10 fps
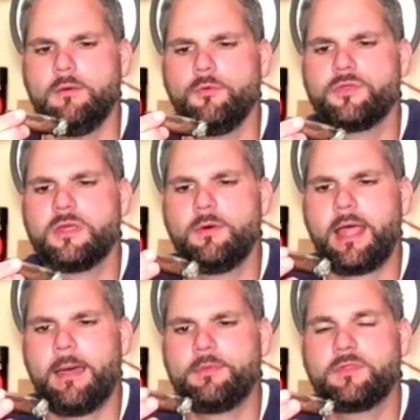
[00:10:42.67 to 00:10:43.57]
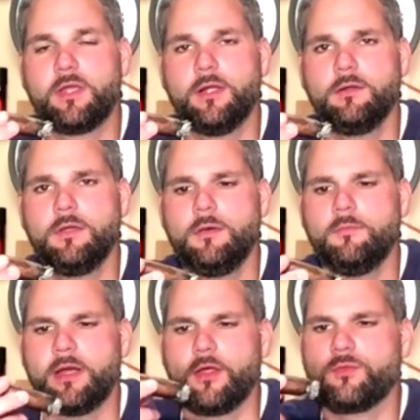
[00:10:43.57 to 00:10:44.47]
we'll see what happens here,
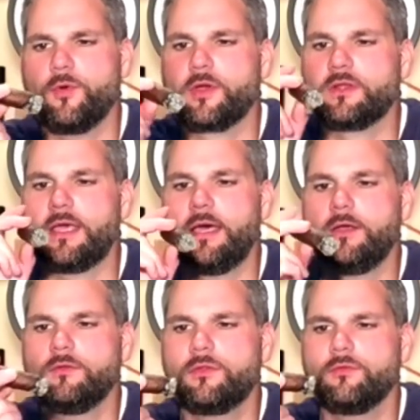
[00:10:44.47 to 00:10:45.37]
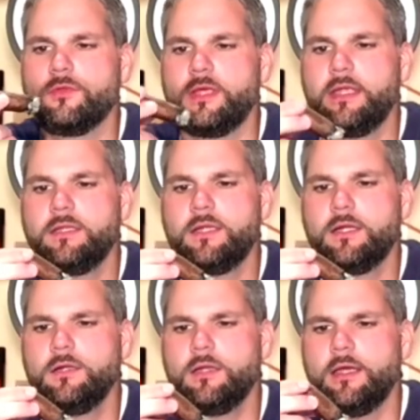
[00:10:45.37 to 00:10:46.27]
but I'll smoke it down through the end
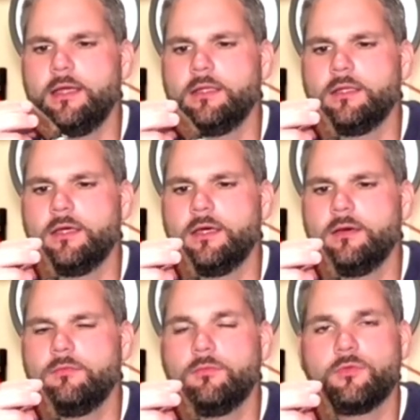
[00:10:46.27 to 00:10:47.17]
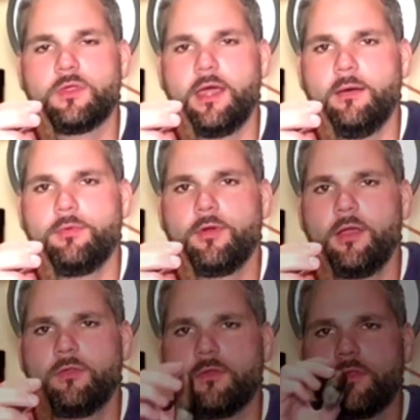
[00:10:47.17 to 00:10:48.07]
here, and we'll see how it
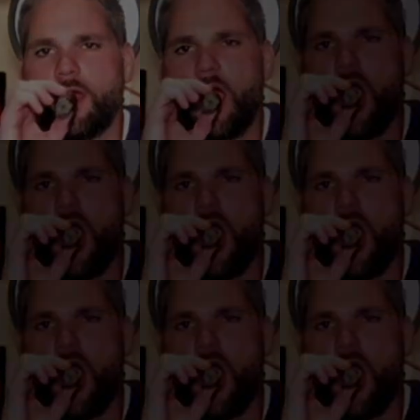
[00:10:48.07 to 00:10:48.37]
progresses.